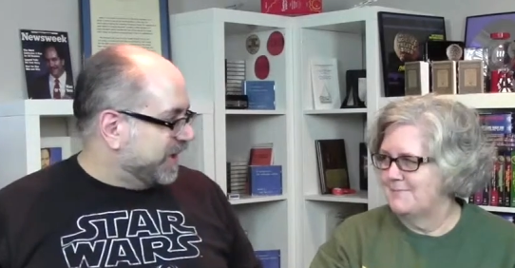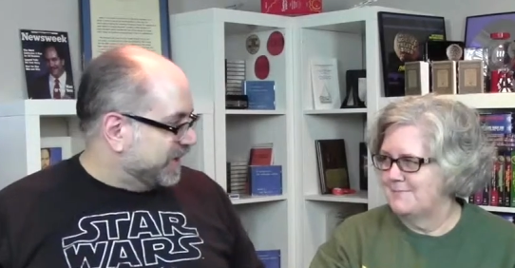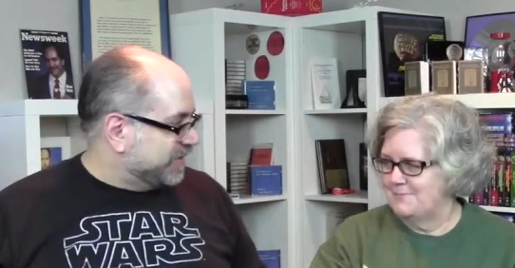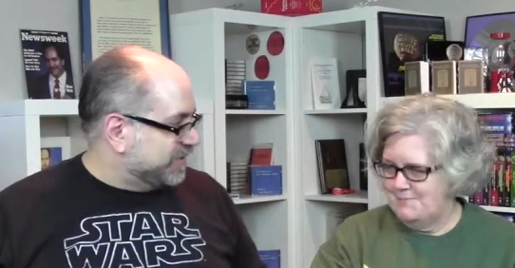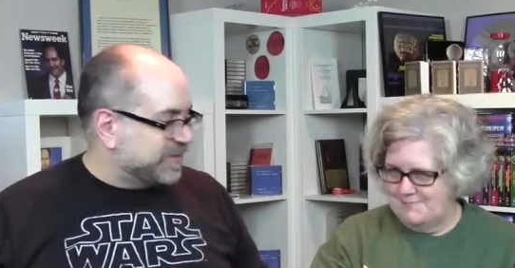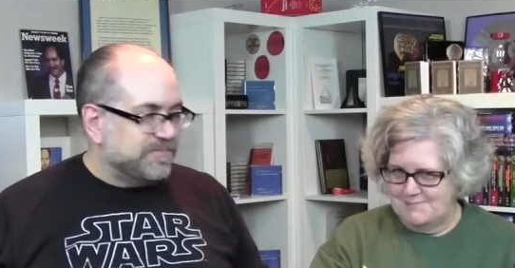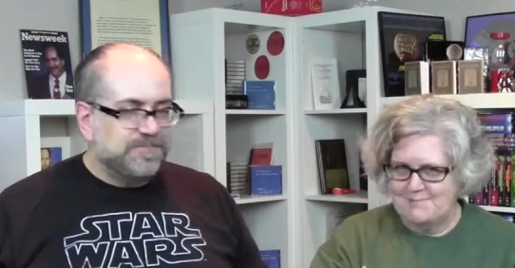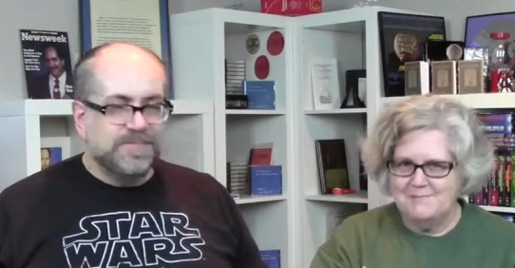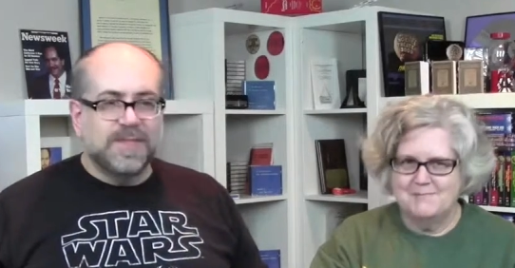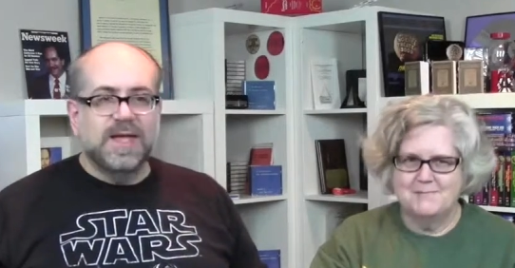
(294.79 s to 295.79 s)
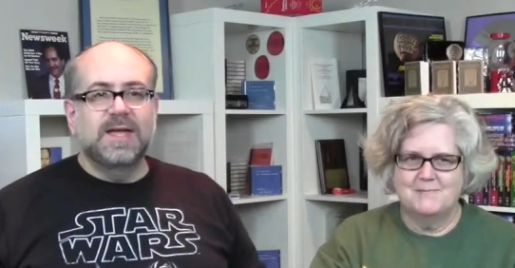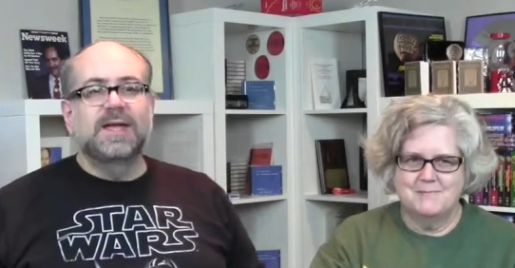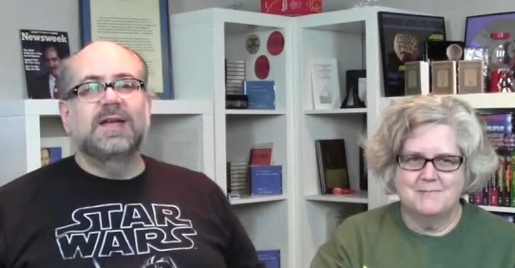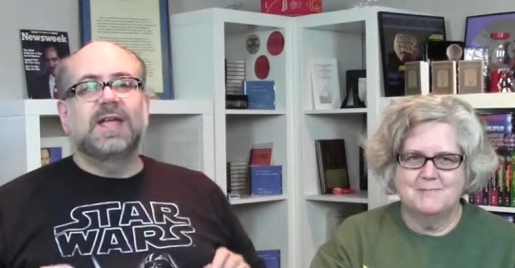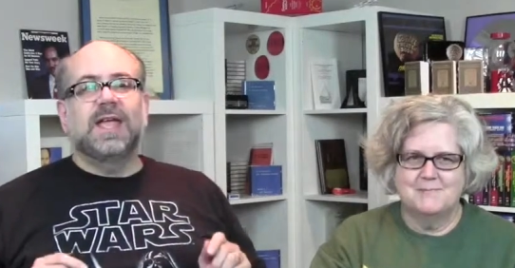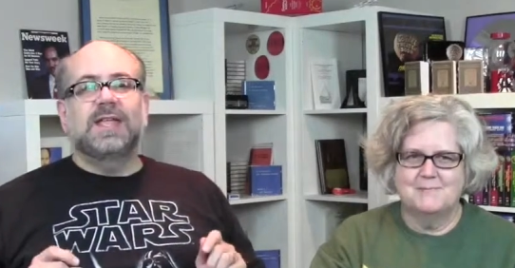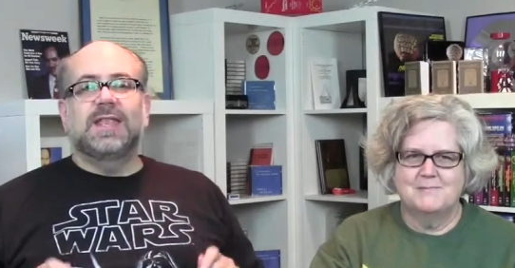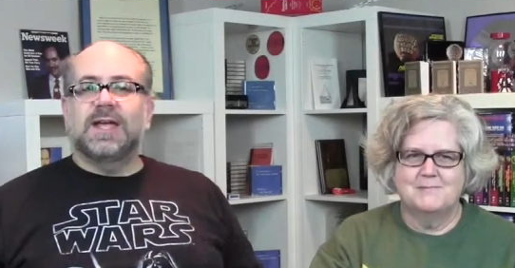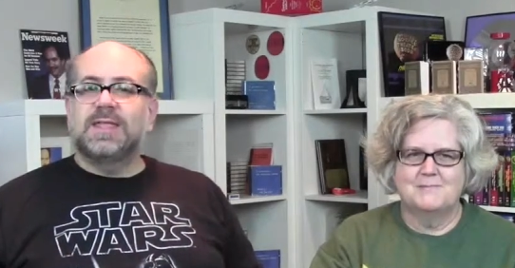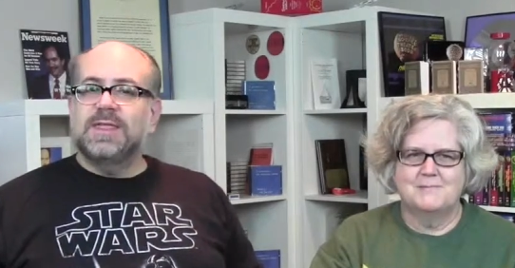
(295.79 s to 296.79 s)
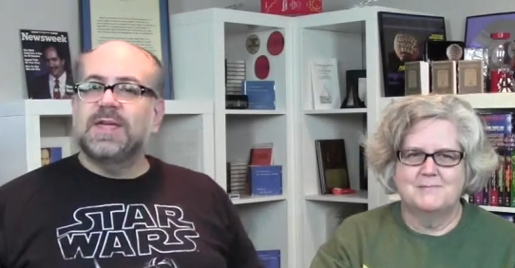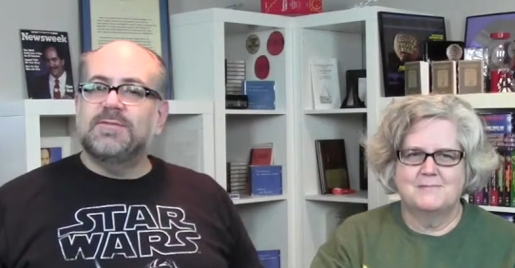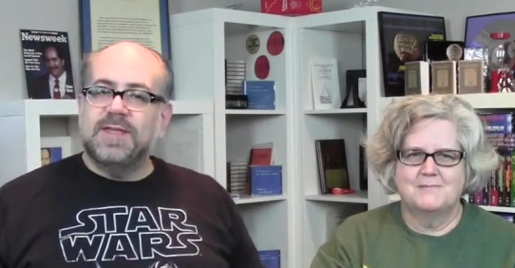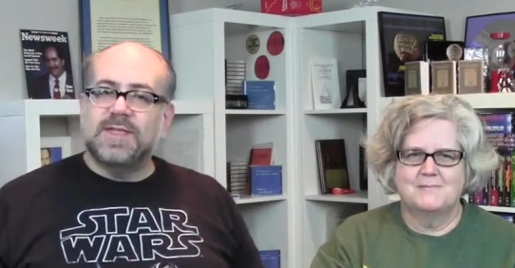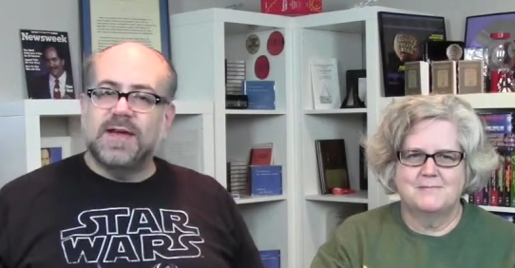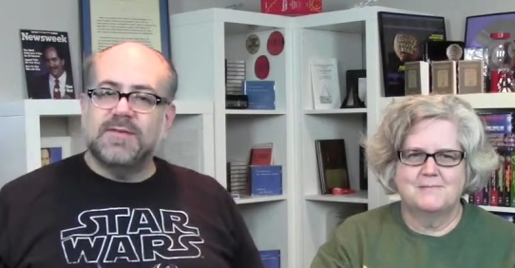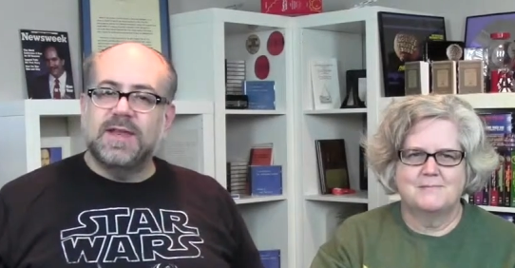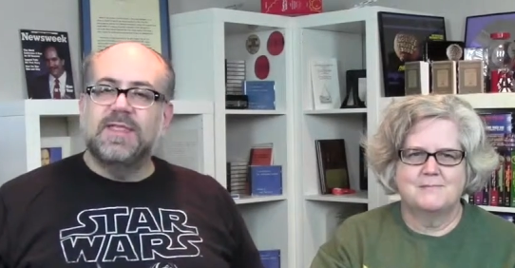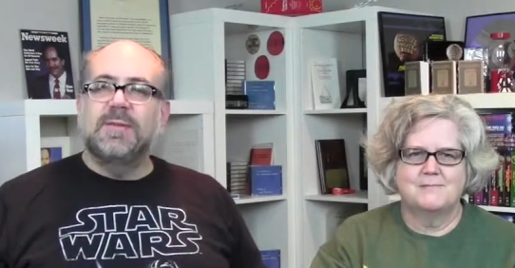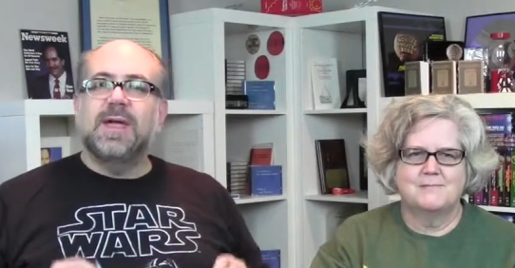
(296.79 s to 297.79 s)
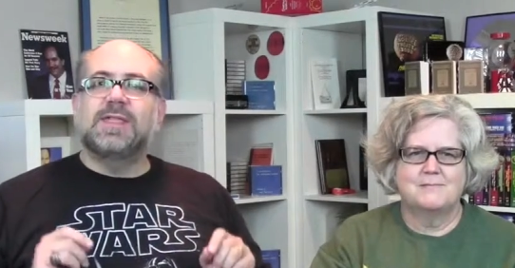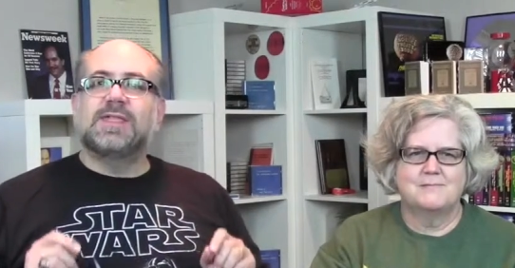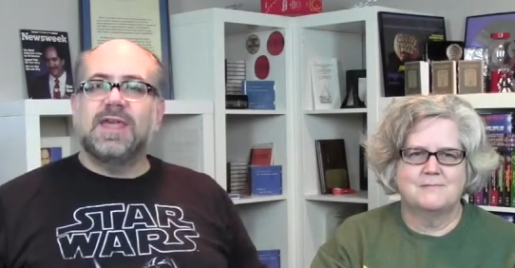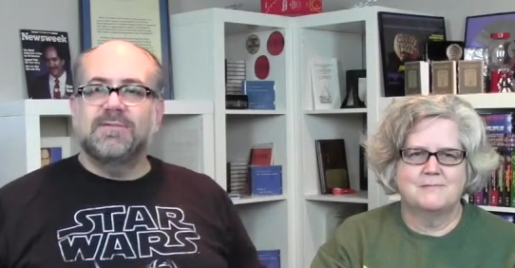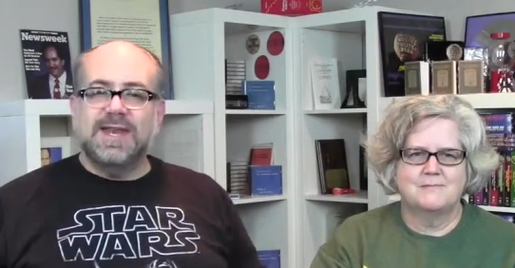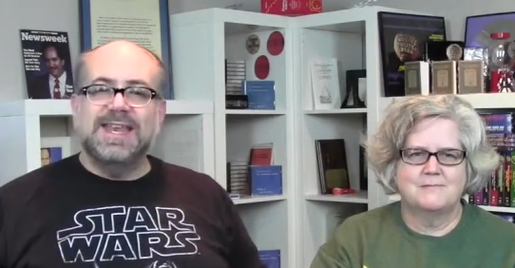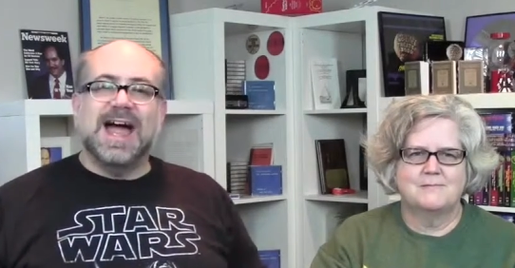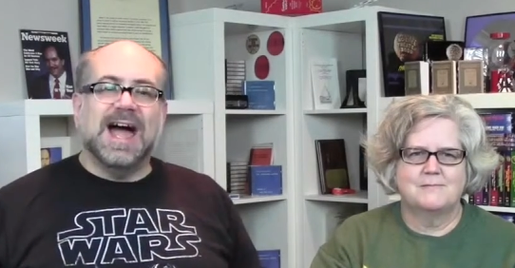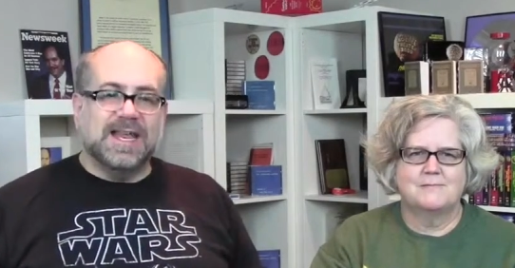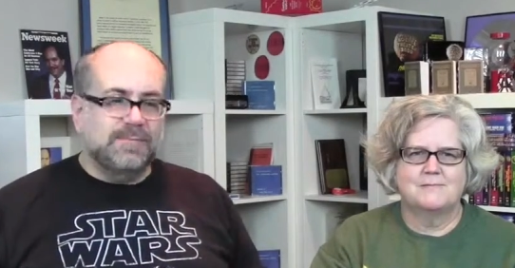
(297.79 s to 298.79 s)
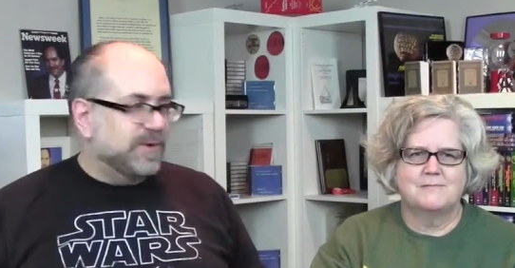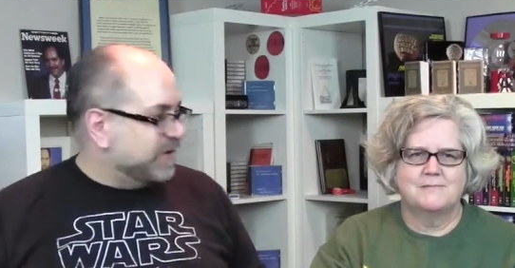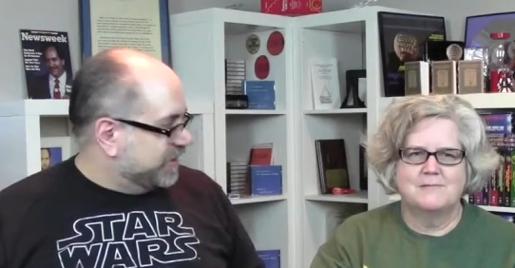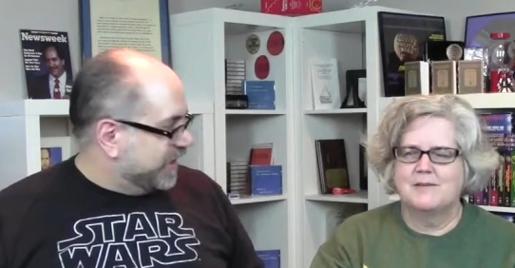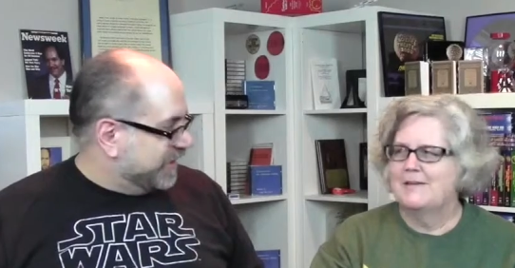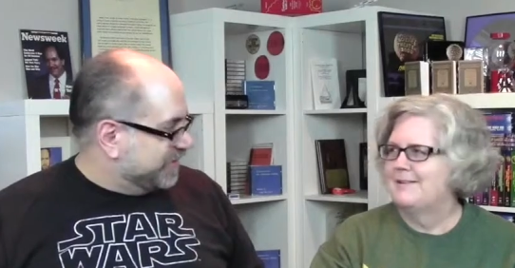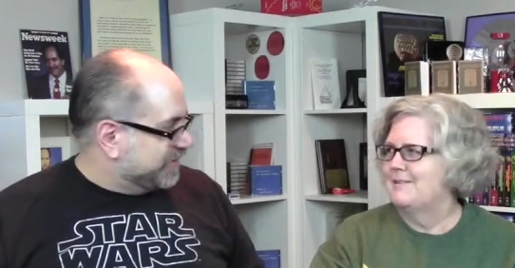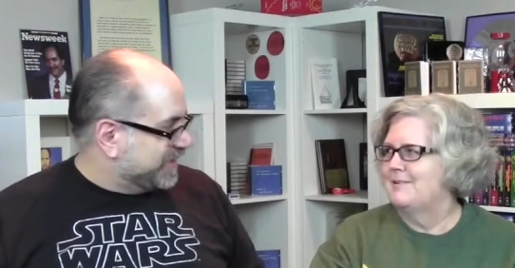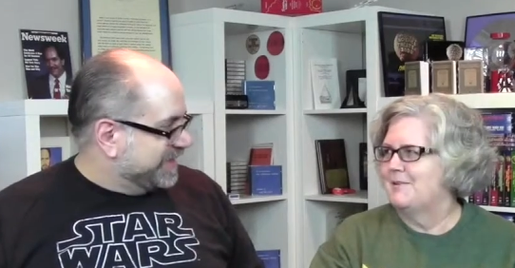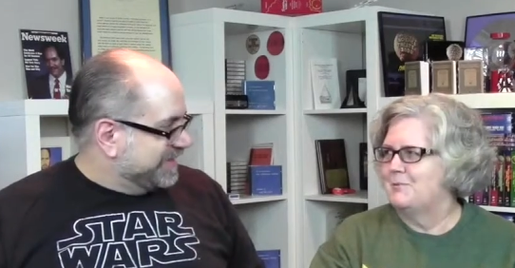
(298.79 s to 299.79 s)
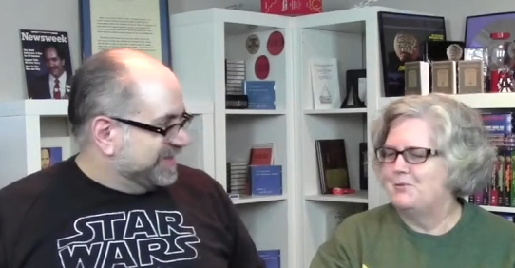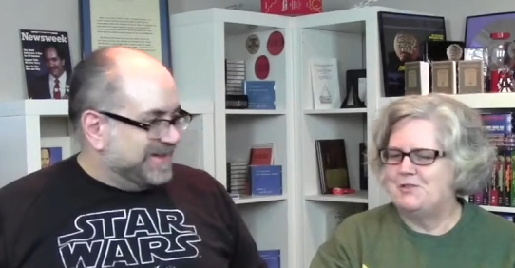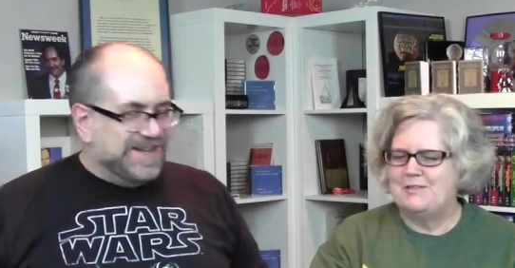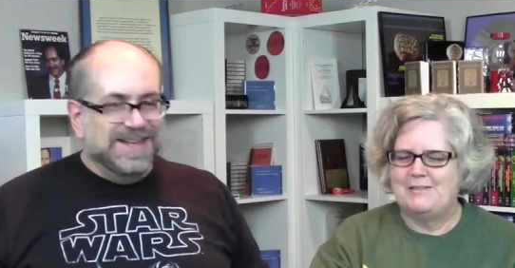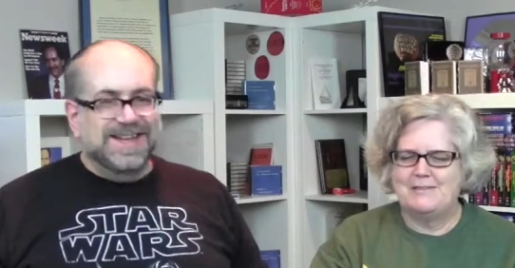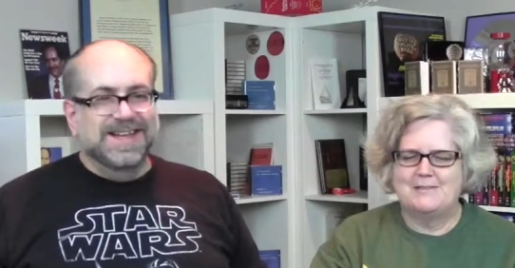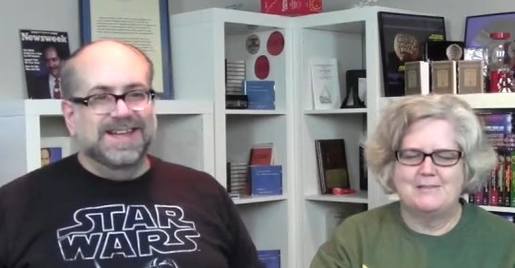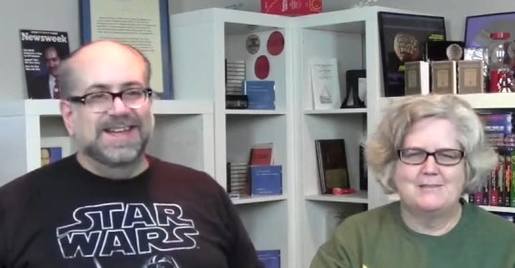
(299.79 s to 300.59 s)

Speaker 1: Mm -hmm. In 1977, they made $79 million. Oh, geez.